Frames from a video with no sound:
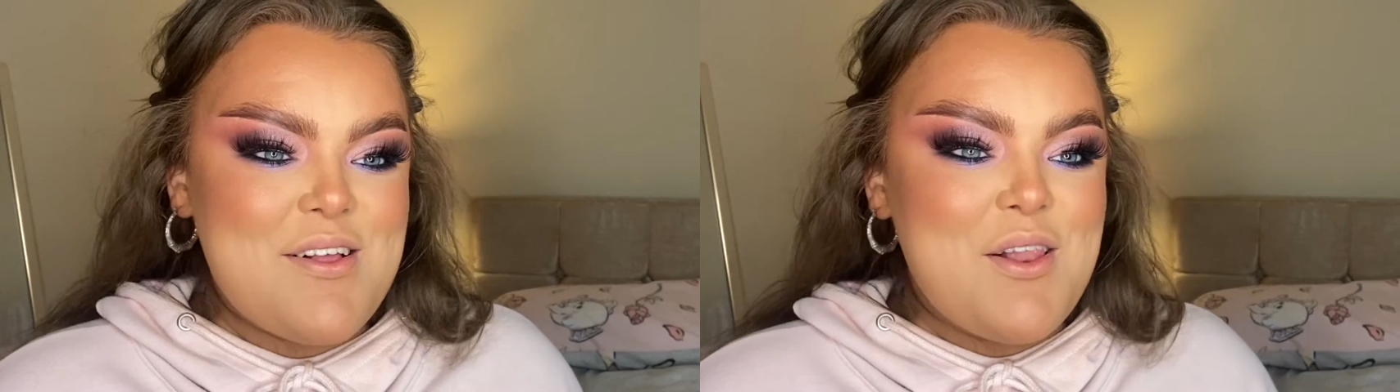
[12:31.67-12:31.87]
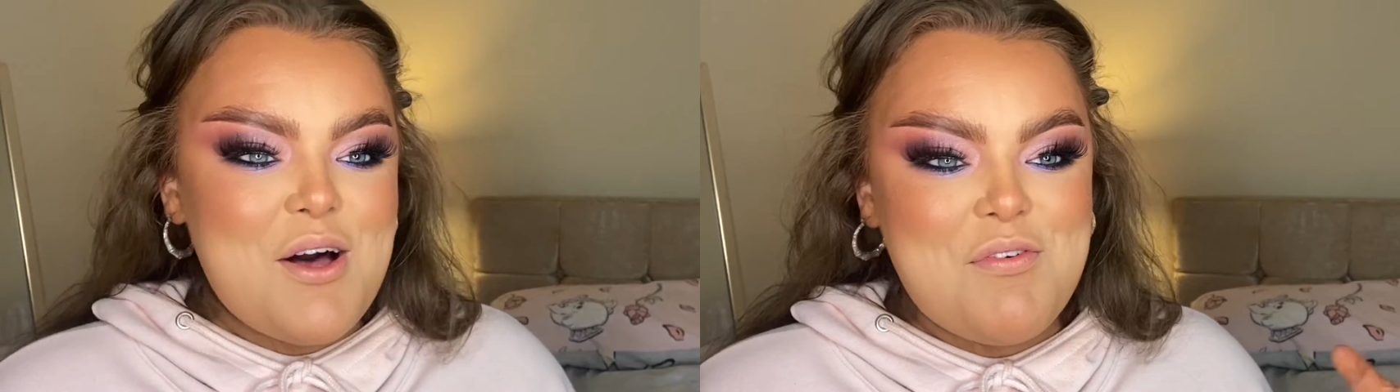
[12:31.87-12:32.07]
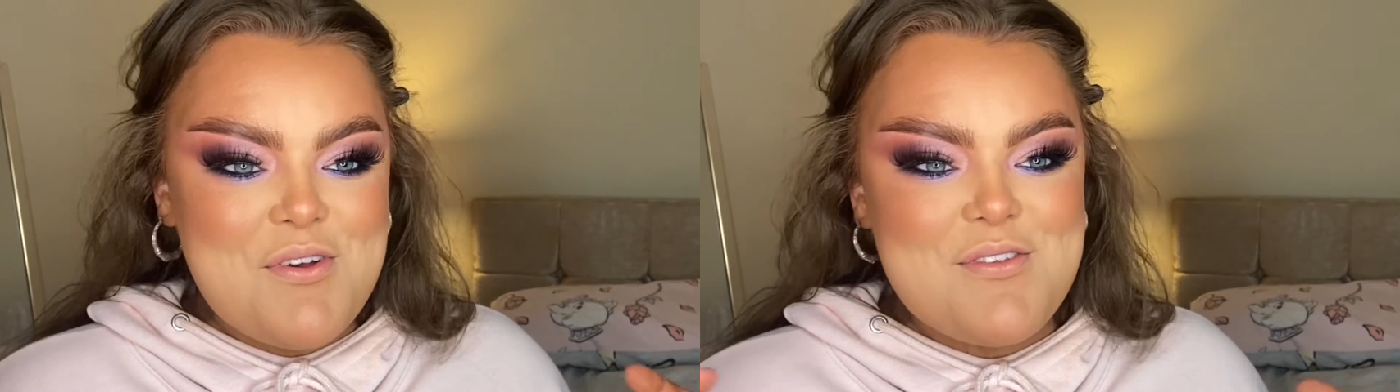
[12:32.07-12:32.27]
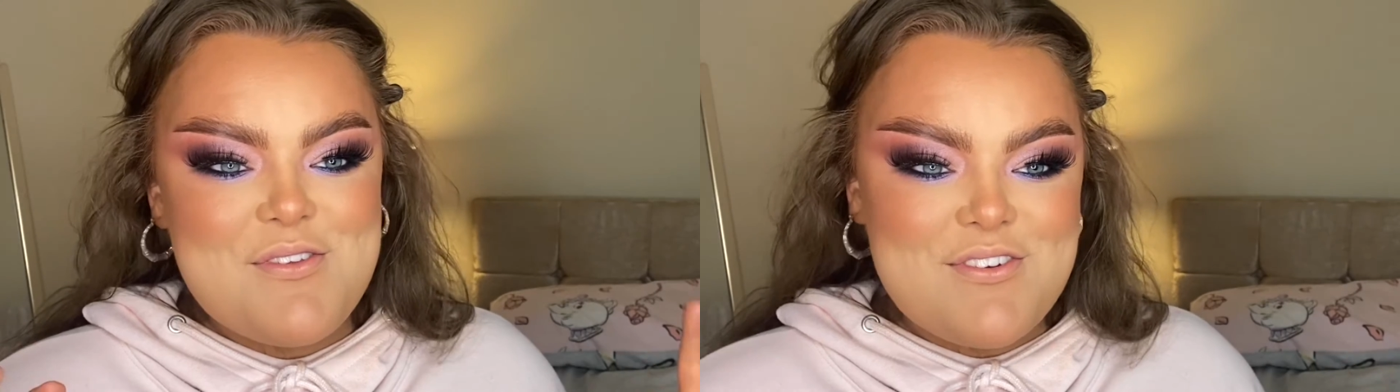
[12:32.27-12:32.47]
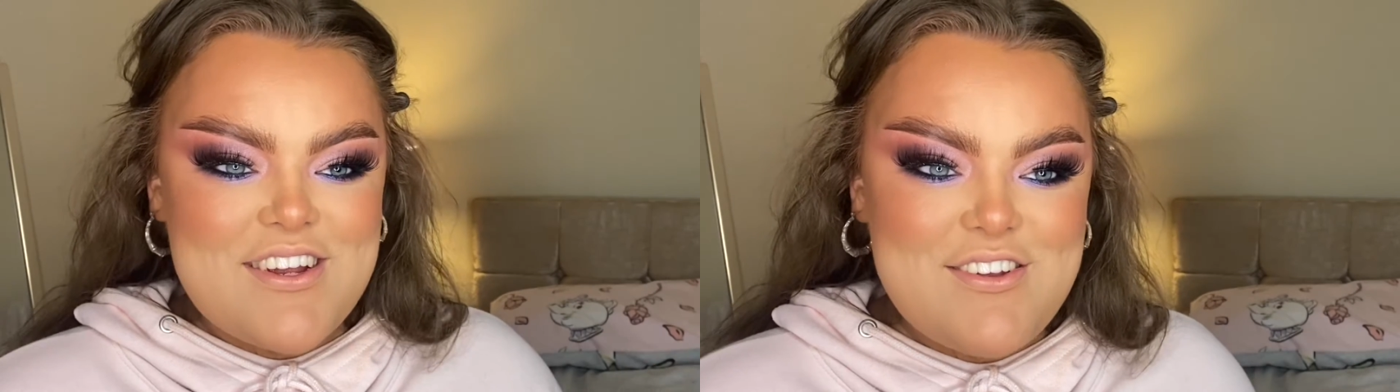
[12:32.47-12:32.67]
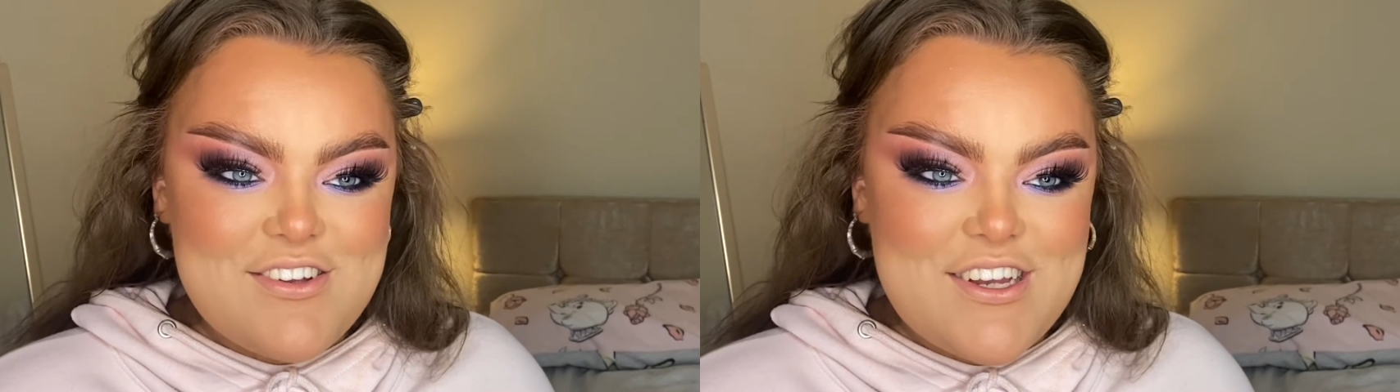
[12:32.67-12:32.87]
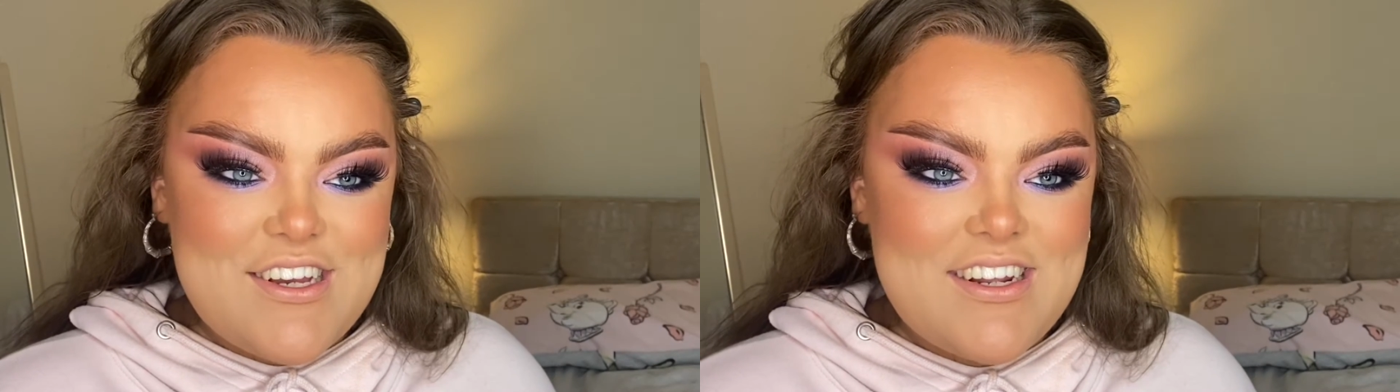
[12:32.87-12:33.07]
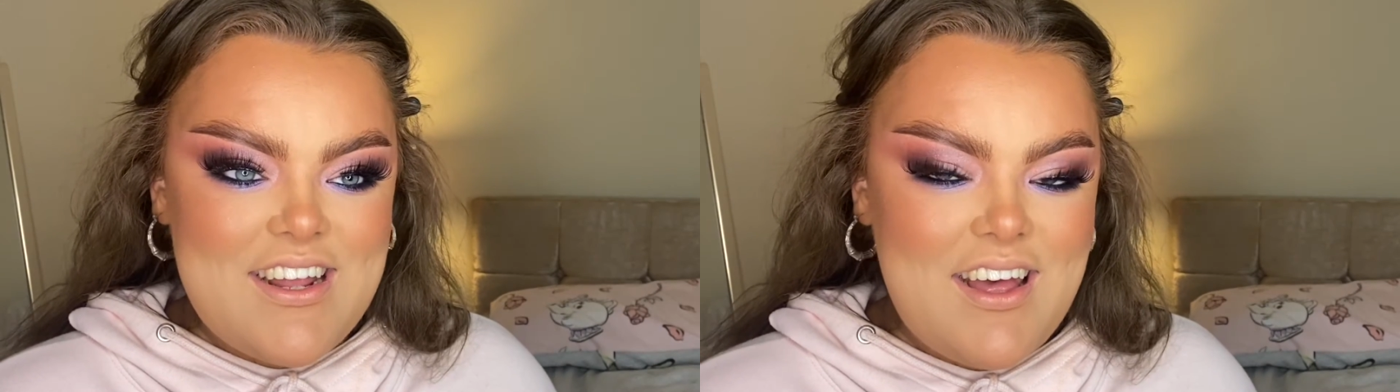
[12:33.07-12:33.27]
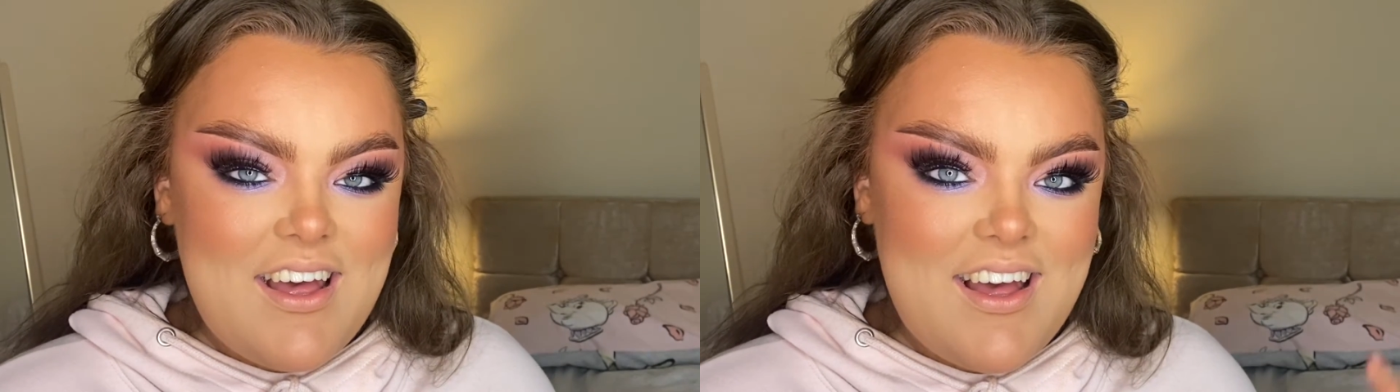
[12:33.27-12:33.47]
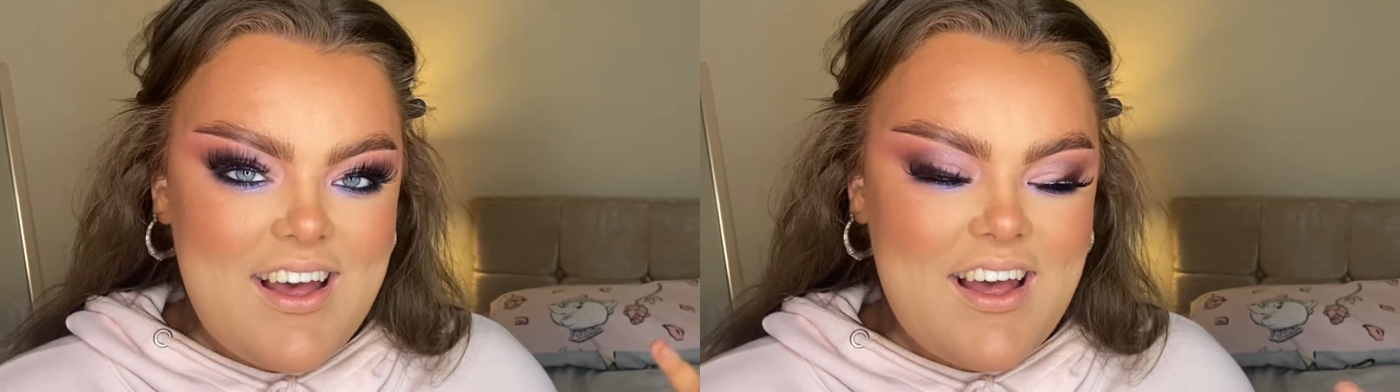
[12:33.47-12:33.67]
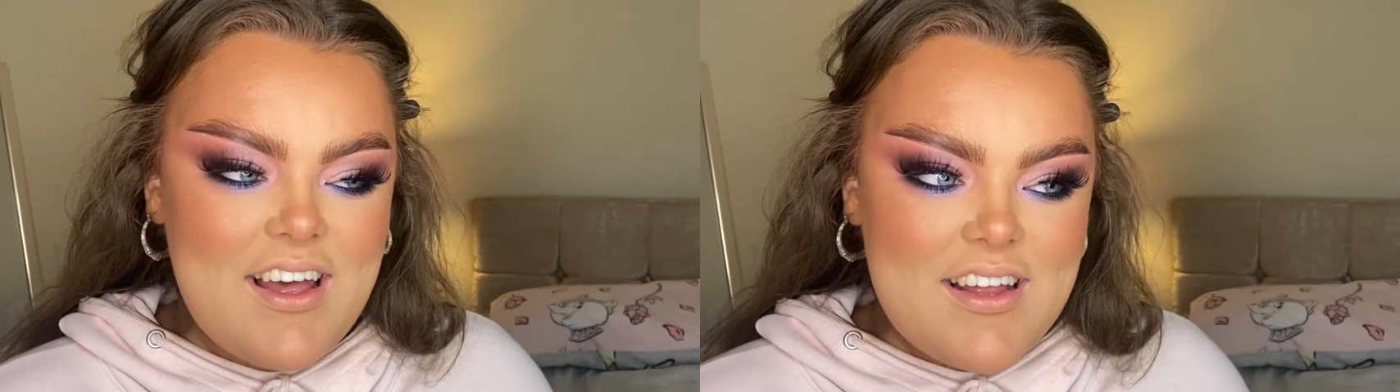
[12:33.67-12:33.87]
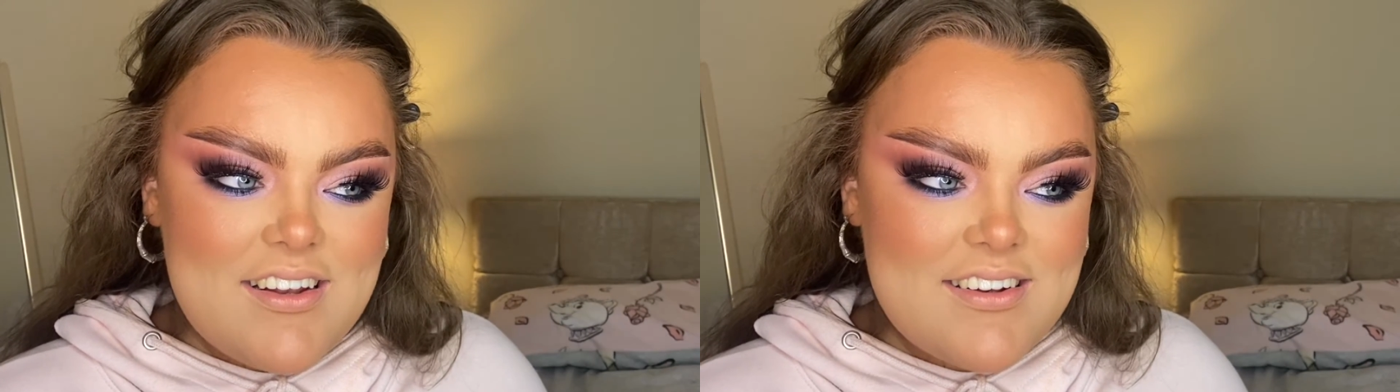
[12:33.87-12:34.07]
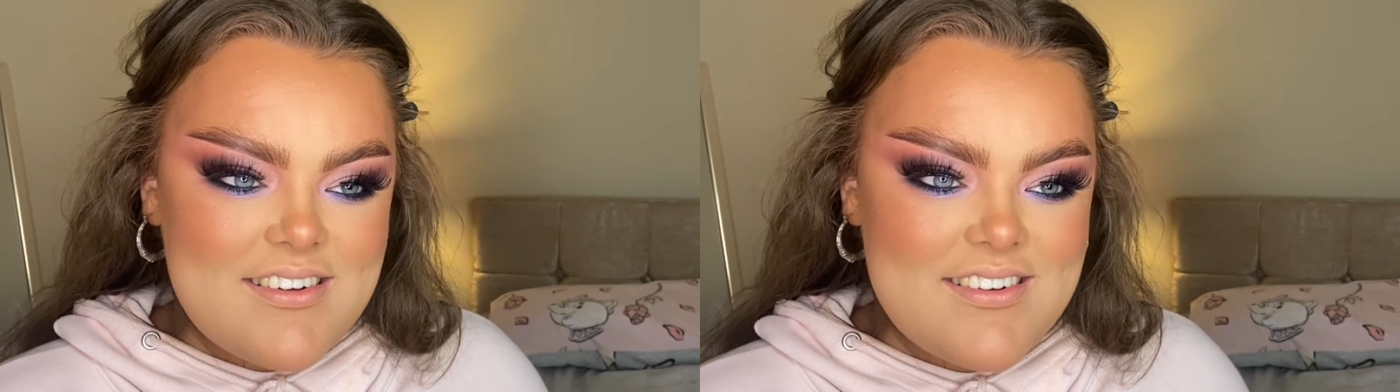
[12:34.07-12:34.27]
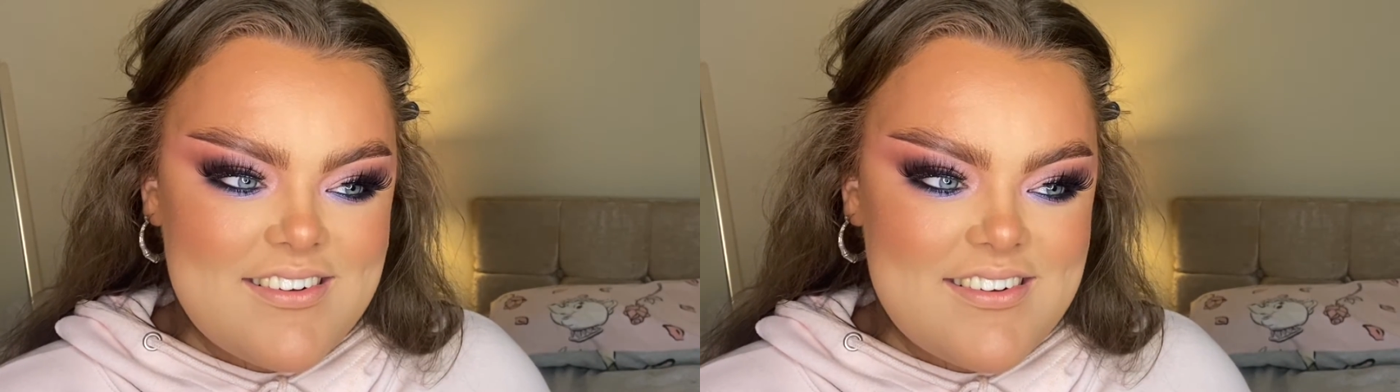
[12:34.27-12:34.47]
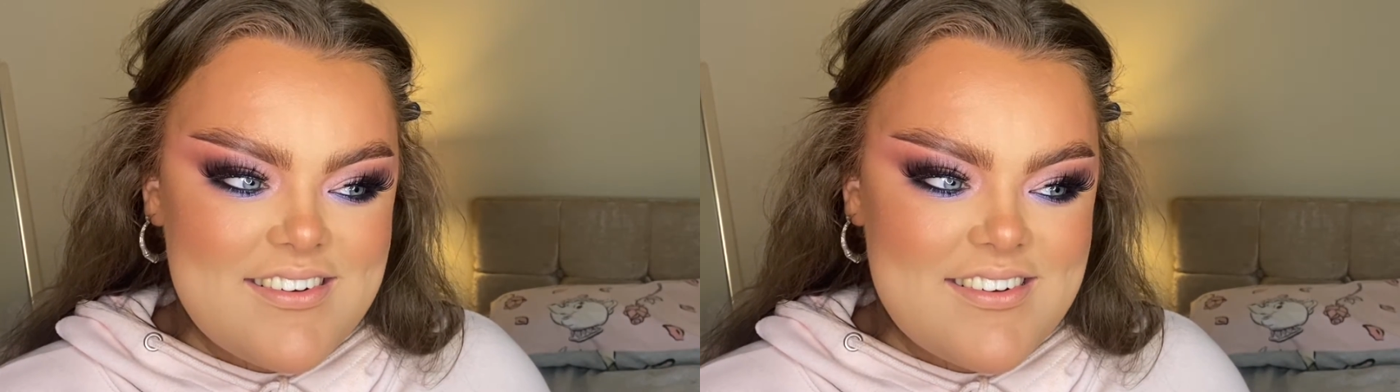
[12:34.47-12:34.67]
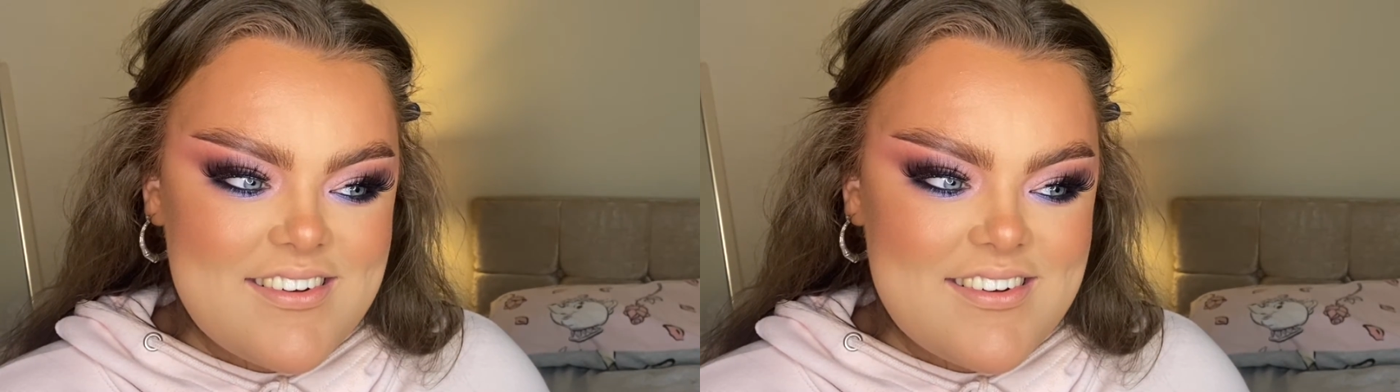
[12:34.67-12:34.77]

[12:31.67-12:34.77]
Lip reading: a lot of concentration and